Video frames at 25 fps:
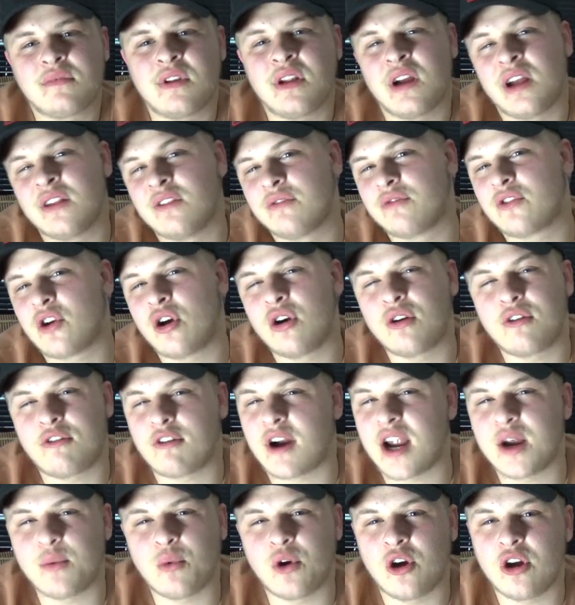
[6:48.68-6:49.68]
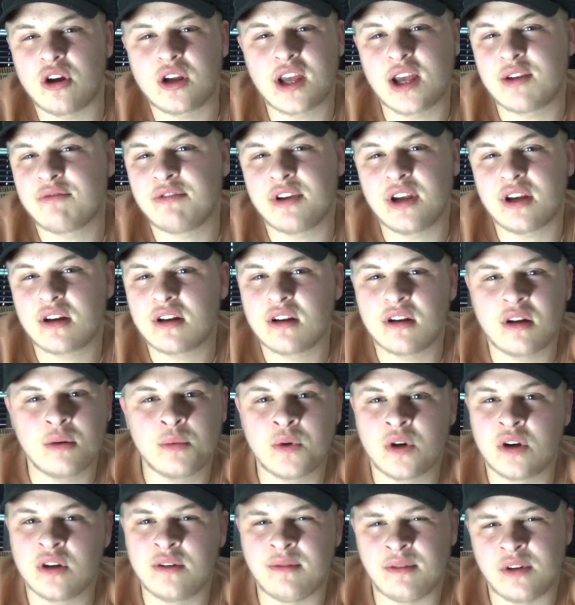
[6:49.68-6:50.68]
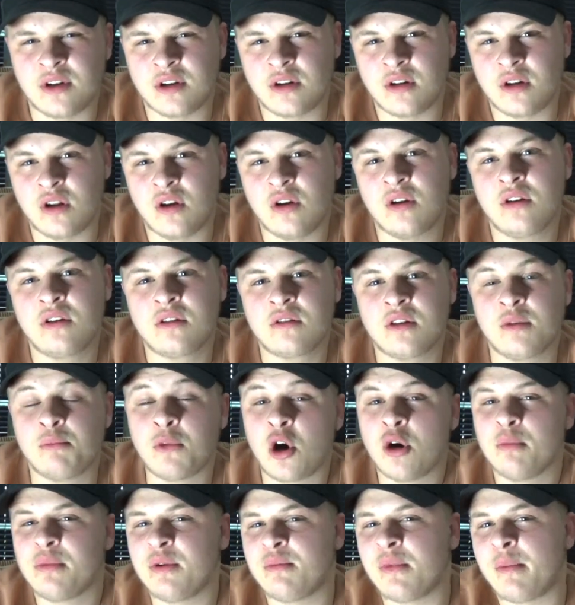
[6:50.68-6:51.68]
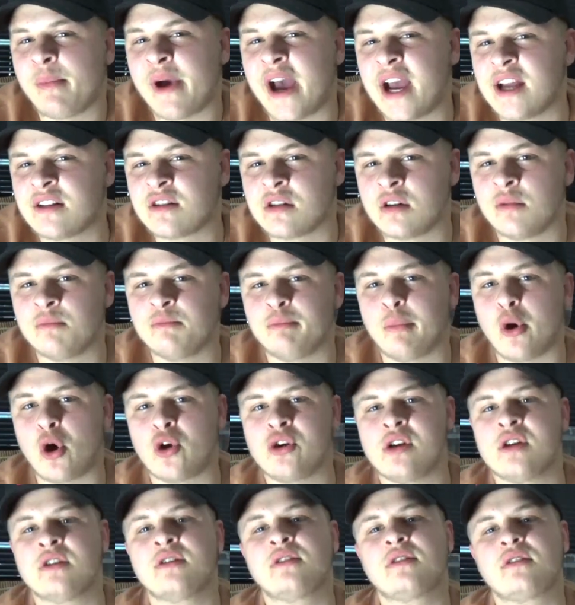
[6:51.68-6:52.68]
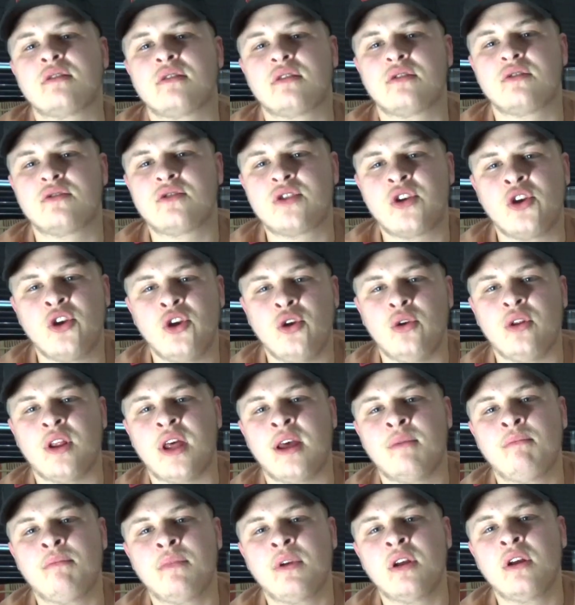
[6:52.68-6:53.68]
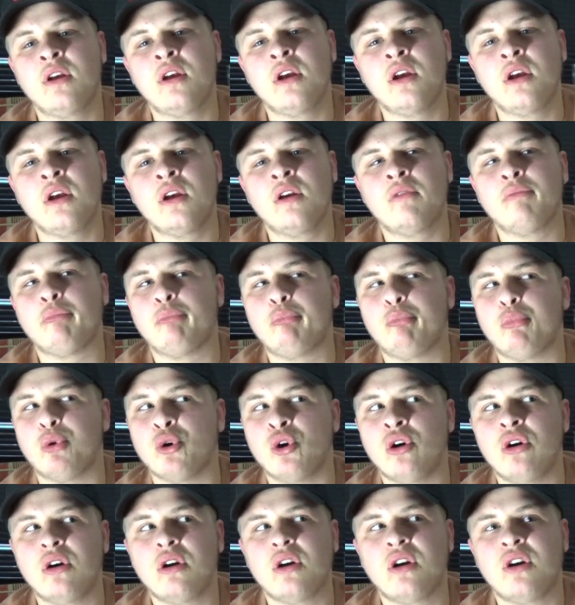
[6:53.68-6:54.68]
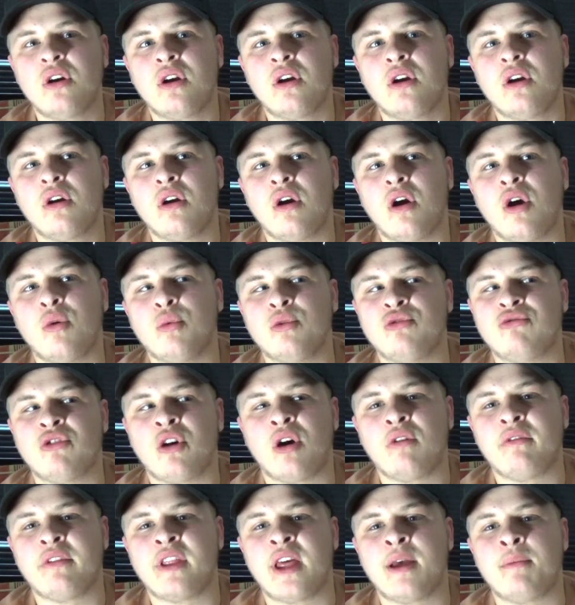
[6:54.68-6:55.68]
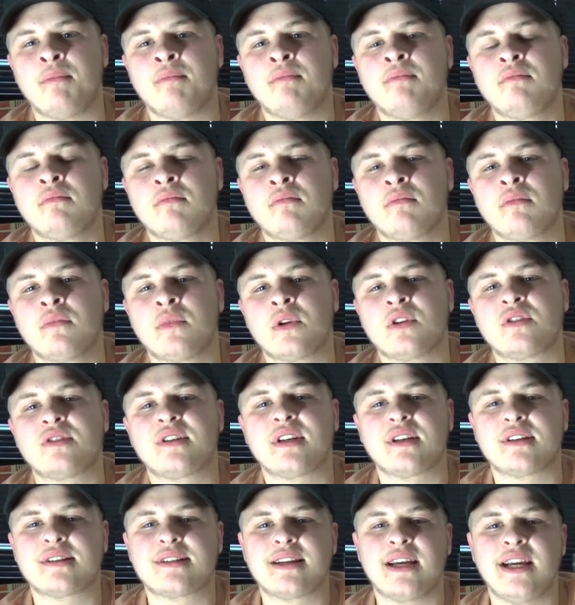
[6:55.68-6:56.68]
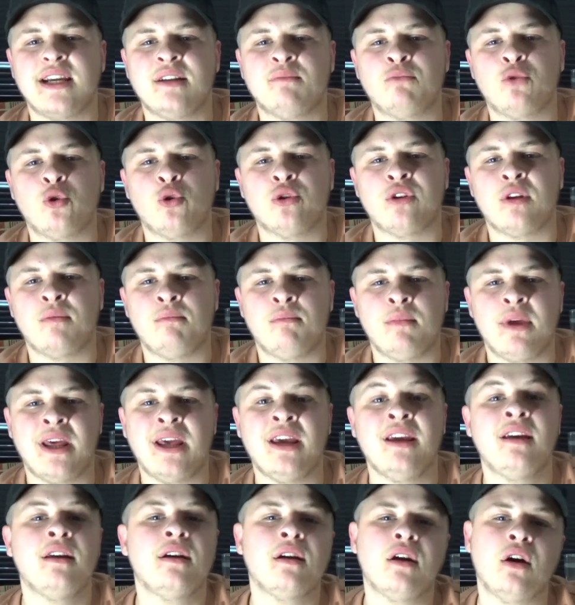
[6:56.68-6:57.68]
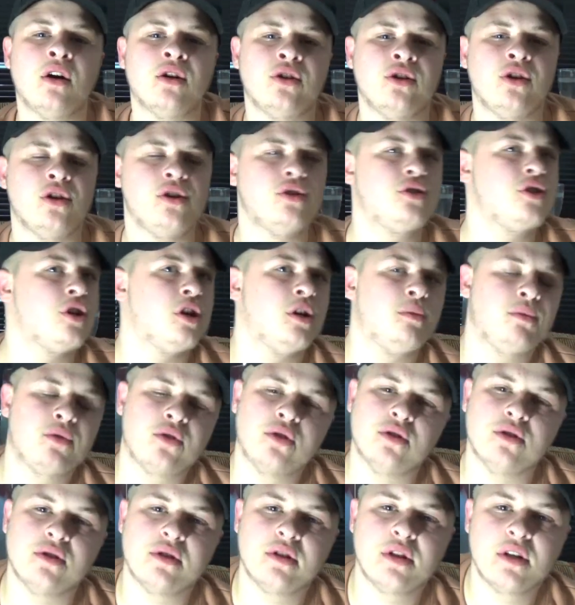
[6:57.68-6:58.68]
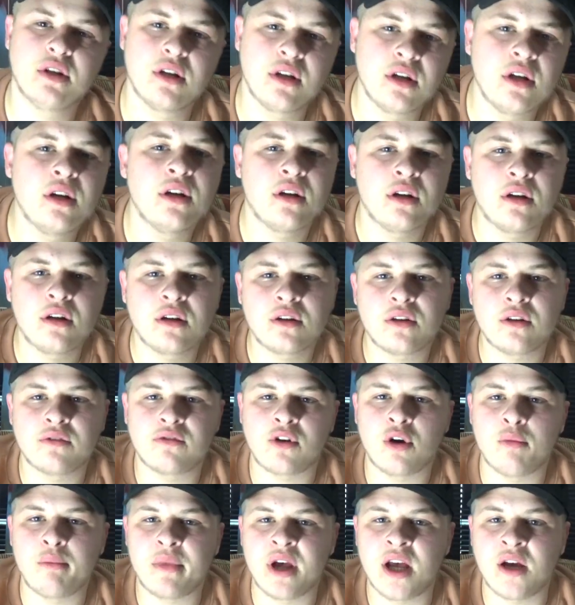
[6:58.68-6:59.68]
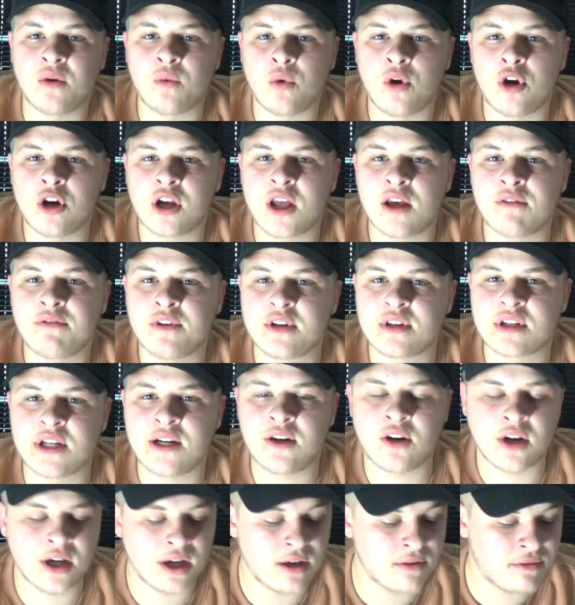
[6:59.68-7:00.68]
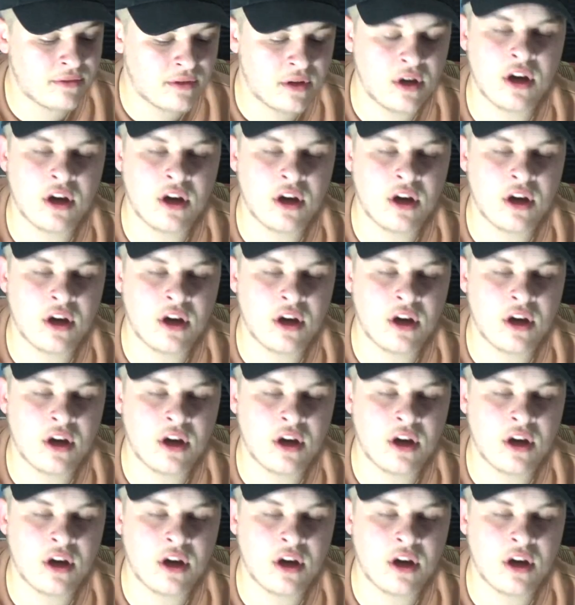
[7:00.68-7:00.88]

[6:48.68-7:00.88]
And they've got a great work ethic, I'm not even going to lie. They might be my mates and I'm biased to them, but I would rather them succeed more than me on YouTube, because they've got better work ethics than I have.